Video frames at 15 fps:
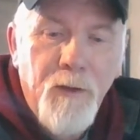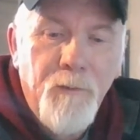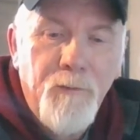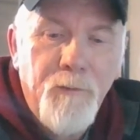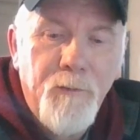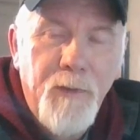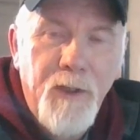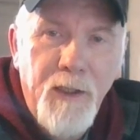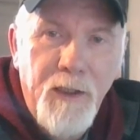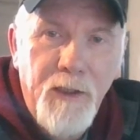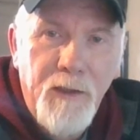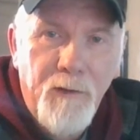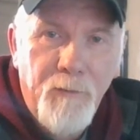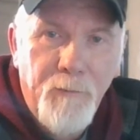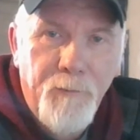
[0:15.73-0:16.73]

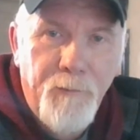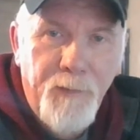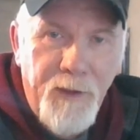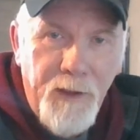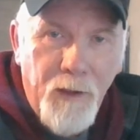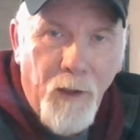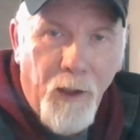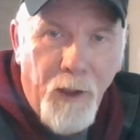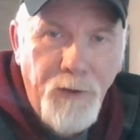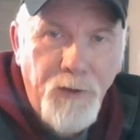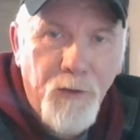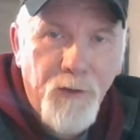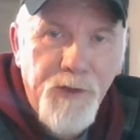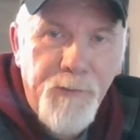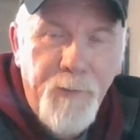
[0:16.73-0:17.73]
may be on
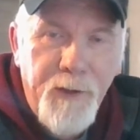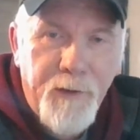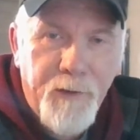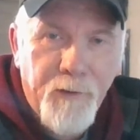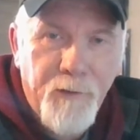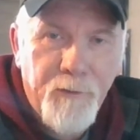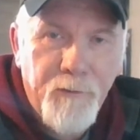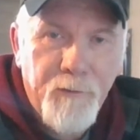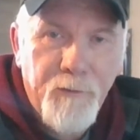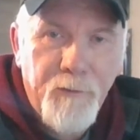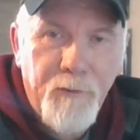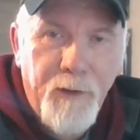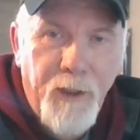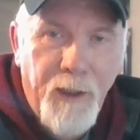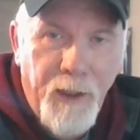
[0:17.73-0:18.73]
your speaker
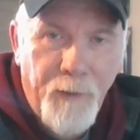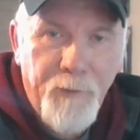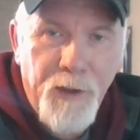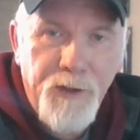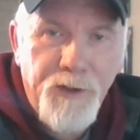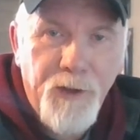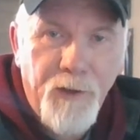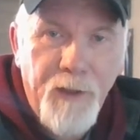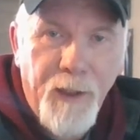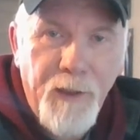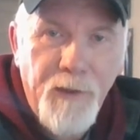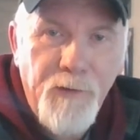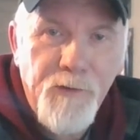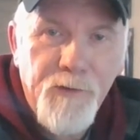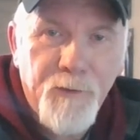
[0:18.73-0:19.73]
and I'm going to show you how to
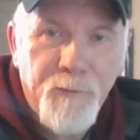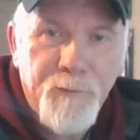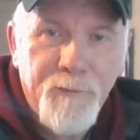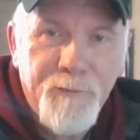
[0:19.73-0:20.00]
use them.